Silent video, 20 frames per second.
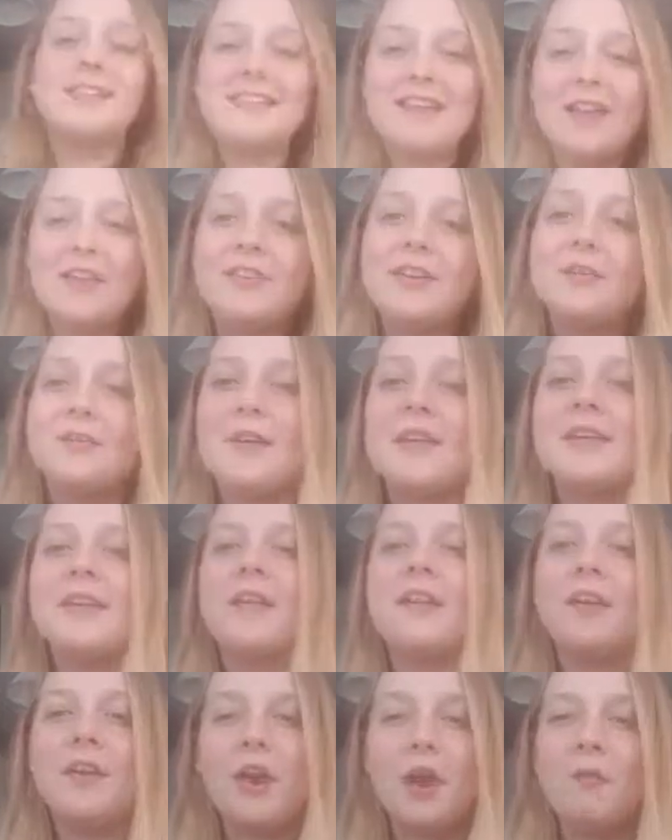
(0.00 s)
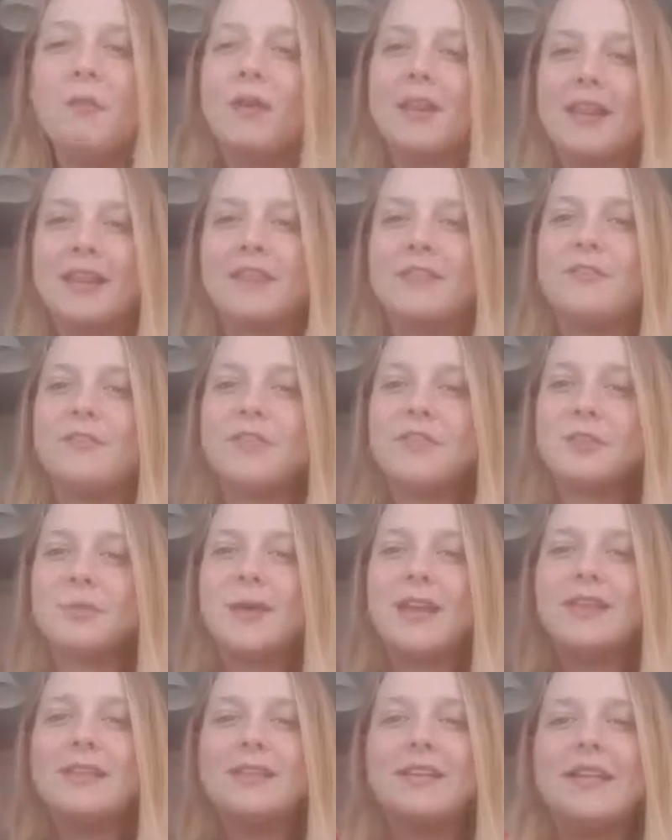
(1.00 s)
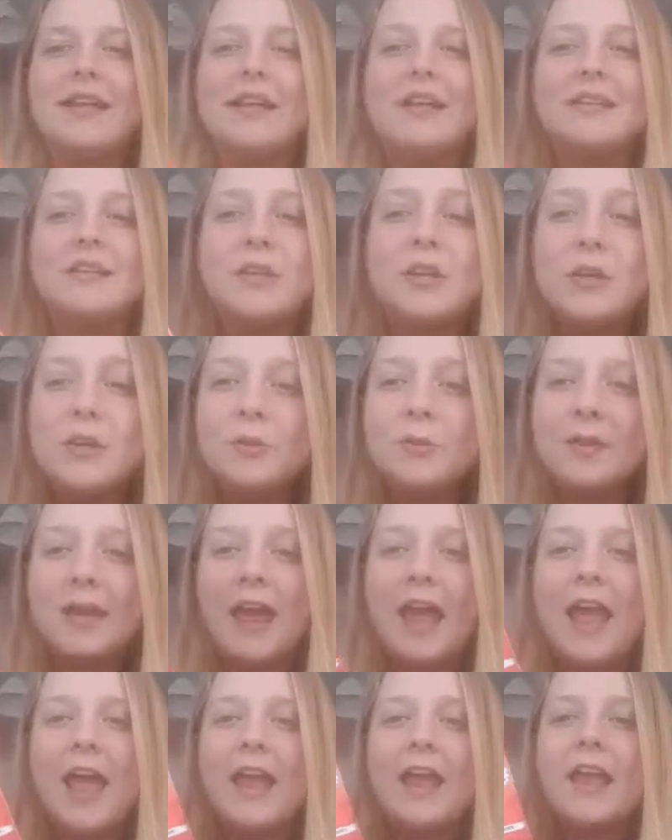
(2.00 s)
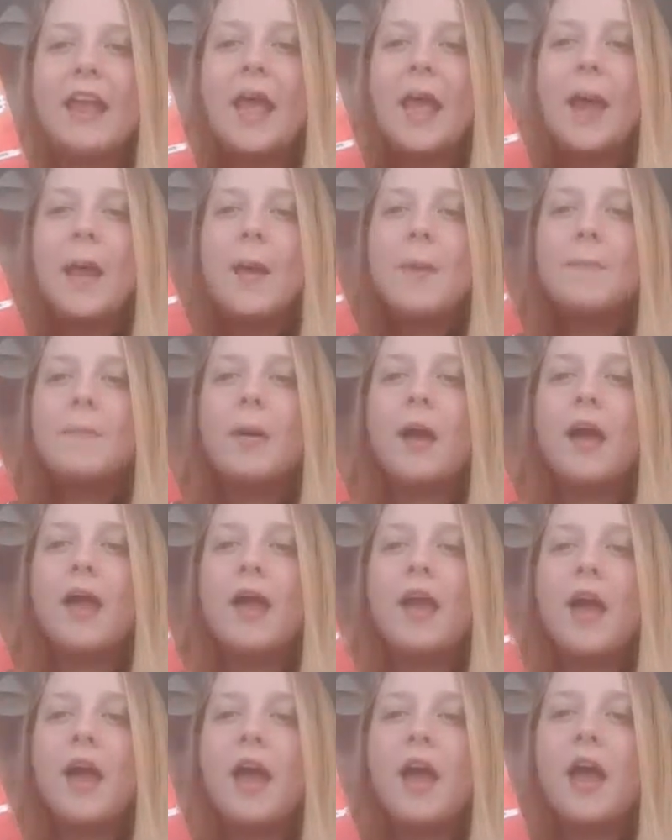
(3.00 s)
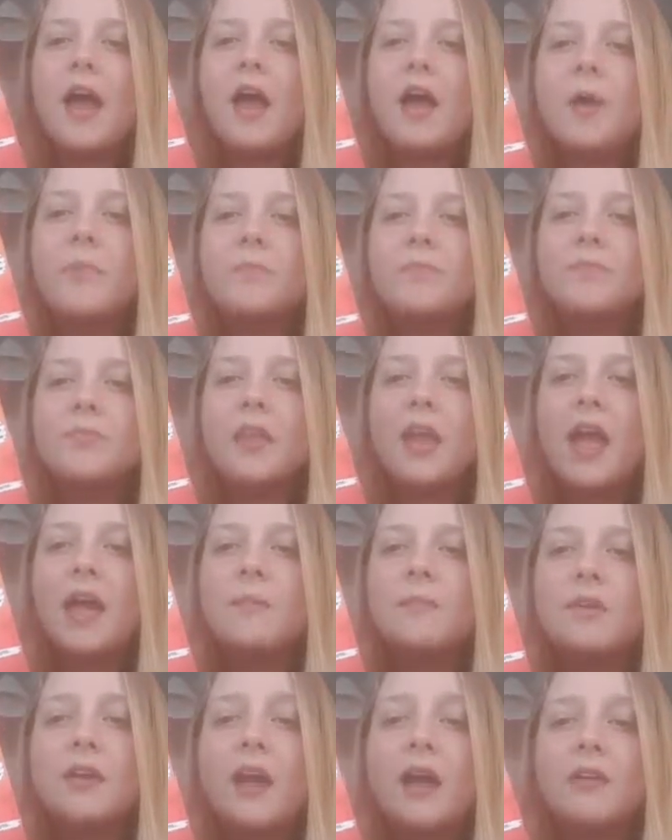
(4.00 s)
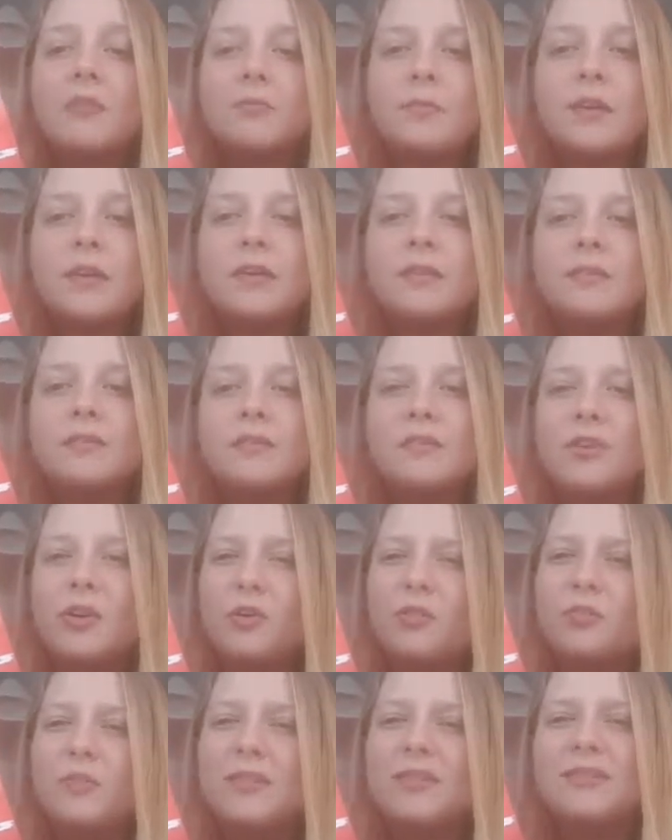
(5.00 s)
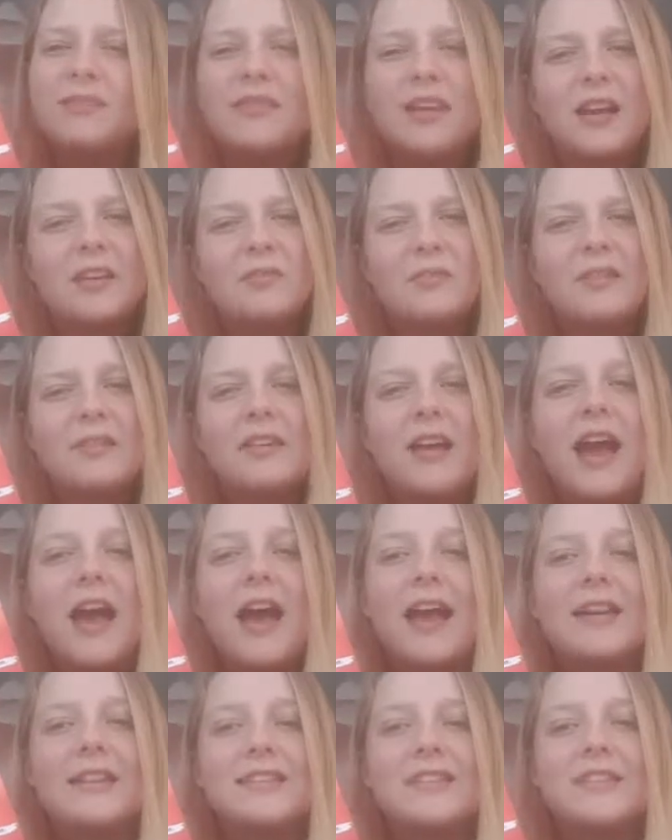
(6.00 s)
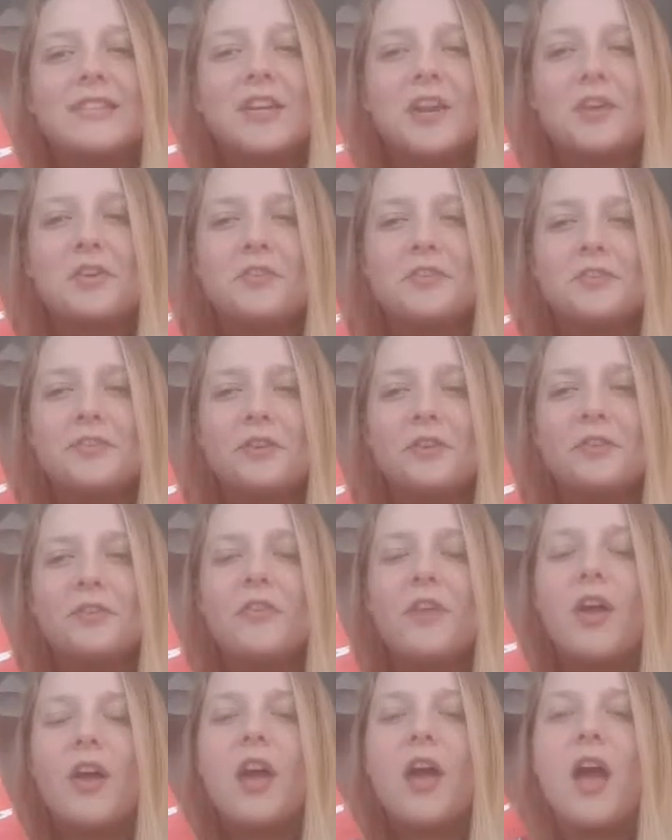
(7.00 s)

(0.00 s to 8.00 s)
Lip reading: I definitely read, and I know I'll get this finished quite easily, is Illuminae by Amy Kaufman and Jay Kristoff.